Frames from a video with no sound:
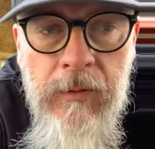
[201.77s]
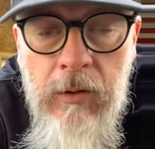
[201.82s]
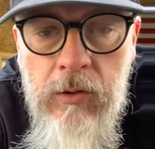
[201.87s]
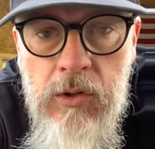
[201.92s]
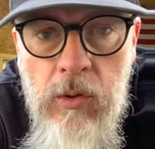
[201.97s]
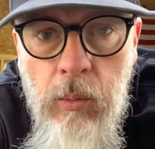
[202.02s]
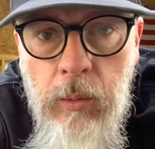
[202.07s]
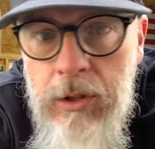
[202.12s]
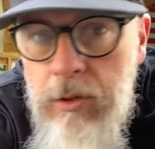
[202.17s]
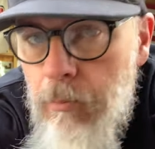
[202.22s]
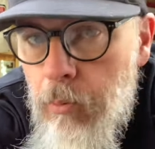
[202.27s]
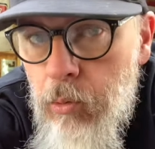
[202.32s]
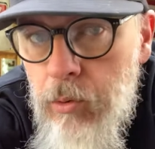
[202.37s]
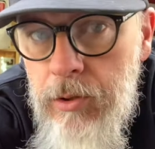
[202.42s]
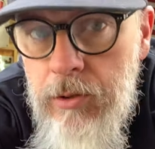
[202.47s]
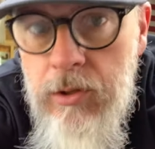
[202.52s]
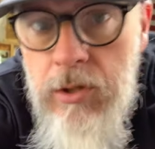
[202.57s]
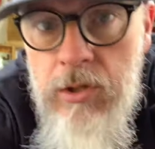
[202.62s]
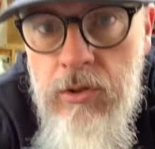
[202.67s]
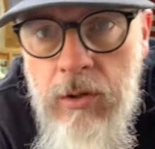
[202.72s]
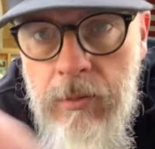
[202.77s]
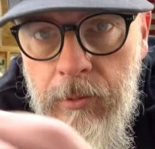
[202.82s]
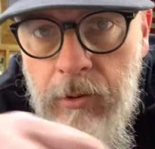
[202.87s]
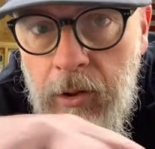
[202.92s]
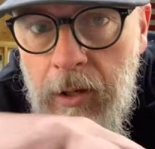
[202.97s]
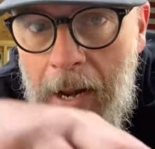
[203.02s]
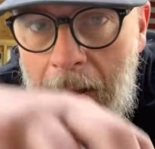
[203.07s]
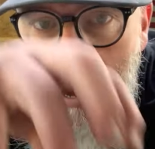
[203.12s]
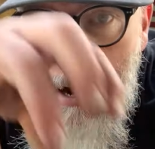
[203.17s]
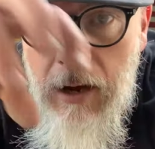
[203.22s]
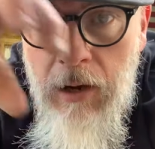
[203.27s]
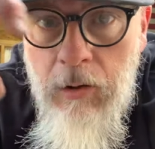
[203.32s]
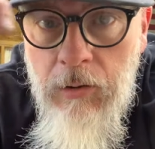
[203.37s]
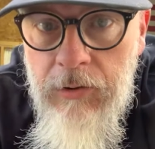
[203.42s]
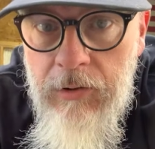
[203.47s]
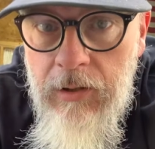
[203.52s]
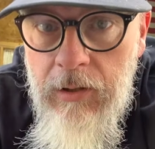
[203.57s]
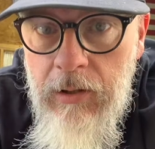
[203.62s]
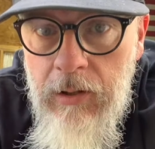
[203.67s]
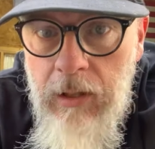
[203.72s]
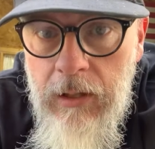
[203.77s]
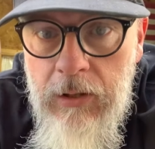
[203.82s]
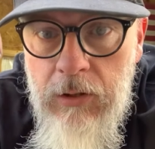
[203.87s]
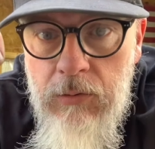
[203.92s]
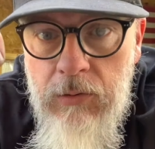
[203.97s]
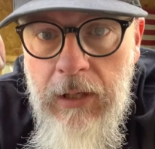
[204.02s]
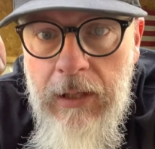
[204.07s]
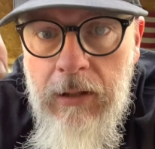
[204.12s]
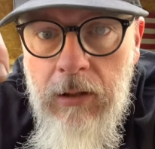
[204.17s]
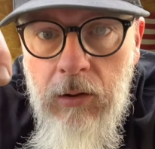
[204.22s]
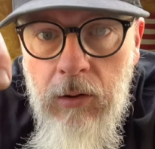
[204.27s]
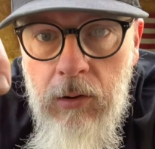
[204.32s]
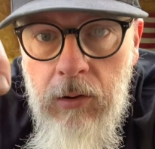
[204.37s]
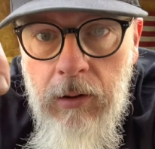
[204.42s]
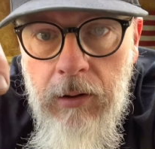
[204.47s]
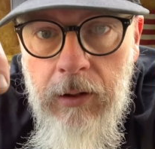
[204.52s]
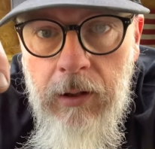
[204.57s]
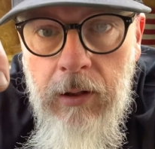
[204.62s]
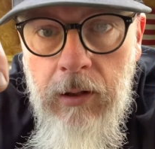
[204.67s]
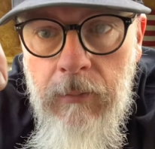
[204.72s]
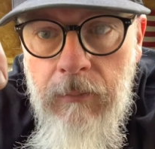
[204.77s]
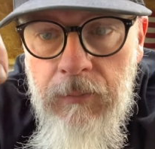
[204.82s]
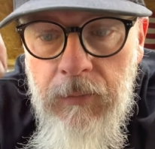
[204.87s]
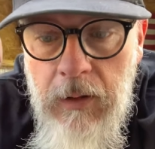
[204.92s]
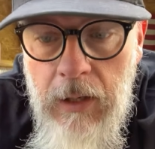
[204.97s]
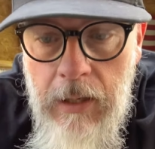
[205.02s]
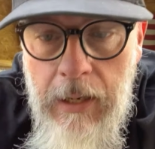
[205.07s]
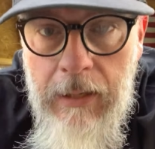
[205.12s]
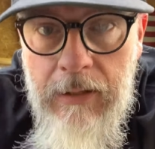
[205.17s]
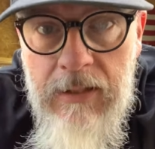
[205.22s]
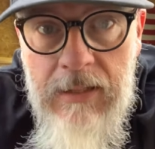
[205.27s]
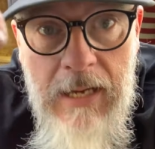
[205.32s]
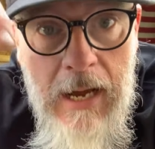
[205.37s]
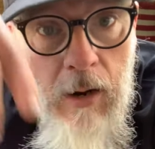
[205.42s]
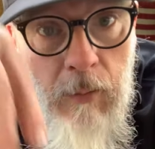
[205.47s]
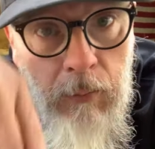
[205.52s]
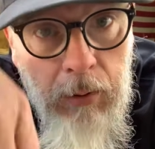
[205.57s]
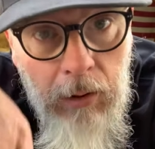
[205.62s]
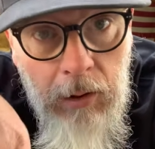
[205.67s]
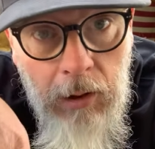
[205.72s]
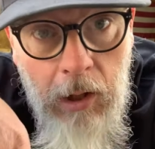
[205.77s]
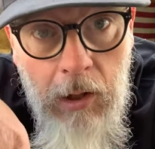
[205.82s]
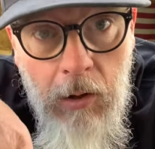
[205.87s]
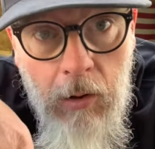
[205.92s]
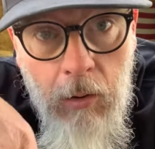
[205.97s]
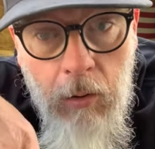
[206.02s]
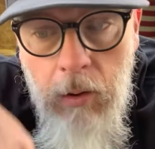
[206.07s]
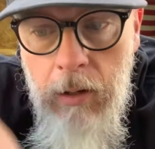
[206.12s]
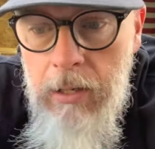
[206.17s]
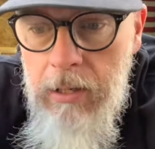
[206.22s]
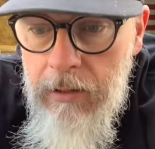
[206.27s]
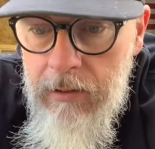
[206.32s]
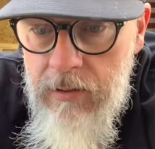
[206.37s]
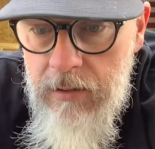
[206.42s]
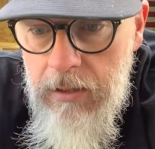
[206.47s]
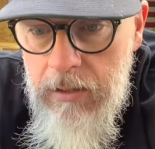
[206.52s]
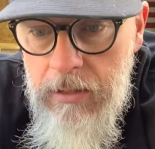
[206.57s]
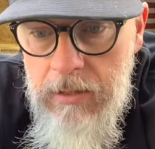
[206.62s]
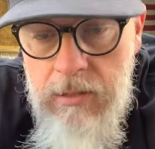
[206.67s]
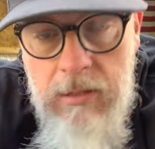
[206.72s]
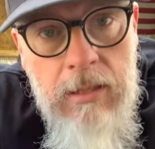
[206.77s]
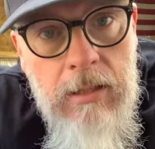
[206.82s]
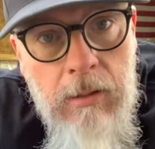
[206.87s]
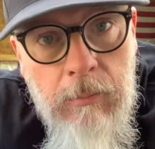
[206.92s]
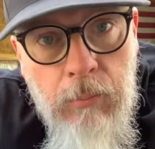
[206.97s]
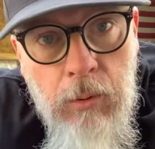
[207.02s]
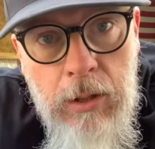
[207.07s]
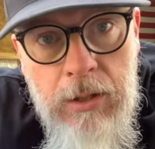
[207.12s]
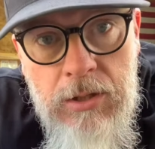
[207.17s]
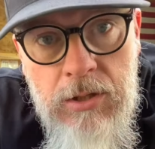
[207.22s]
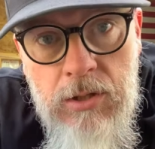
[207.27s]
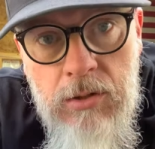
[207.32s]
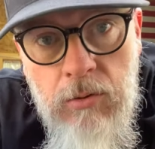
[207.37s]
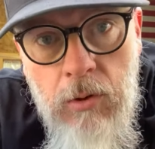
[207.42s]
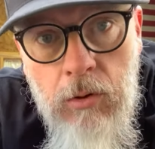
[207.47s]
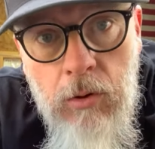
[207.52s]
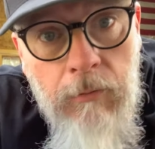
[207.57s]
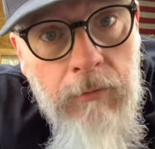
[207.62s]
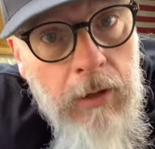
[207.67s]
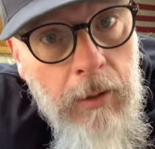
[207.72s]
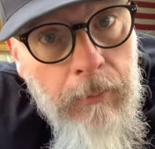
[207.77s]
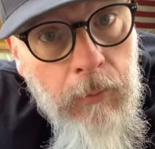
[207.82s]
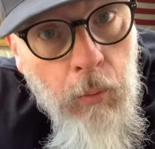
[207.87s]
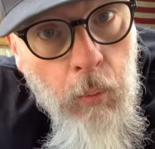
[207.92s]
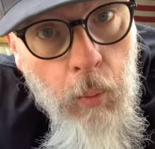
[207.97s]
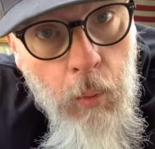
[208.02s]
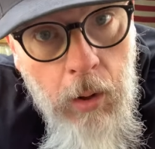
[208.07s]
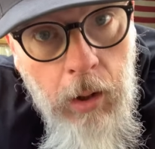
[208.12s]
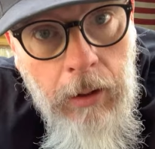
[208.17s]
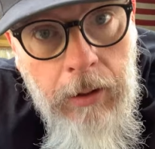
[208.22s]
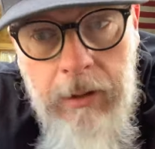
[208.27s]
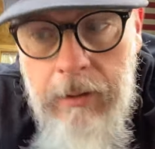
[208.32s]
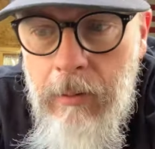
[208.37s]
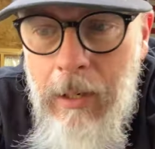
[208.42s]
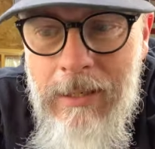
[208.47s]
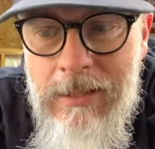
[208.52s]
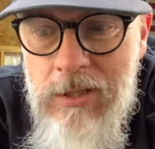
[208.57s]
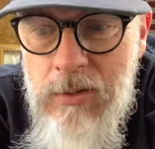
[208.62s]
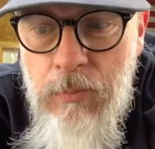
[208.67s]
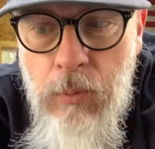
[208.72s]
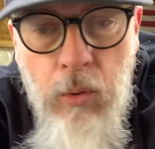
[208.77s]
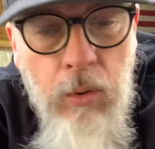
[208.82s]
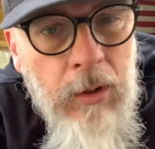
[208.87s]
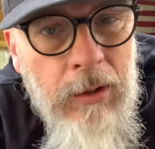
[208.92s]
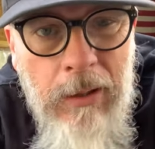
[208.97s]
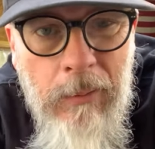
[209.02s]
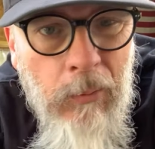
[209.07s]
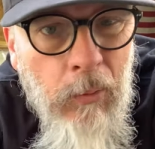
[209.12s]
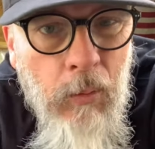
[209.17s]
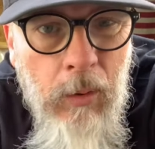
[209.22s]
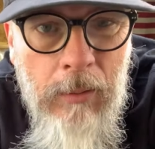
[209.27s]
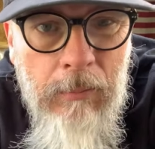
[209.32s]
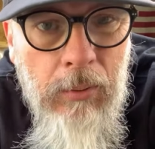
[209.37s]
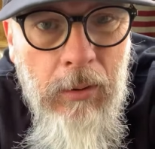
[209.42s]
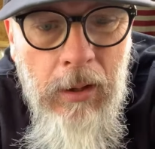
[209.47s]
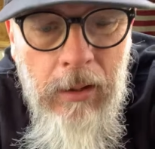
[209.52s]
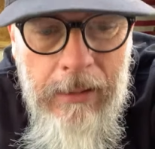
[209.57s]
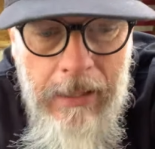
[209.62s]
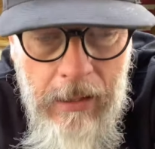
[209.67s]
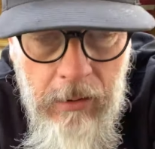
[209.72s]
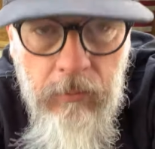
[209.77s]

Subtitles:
when you pull your distributor out and you take a look down below TDC compression stroke of number 1, and I just pull the number 1 plug out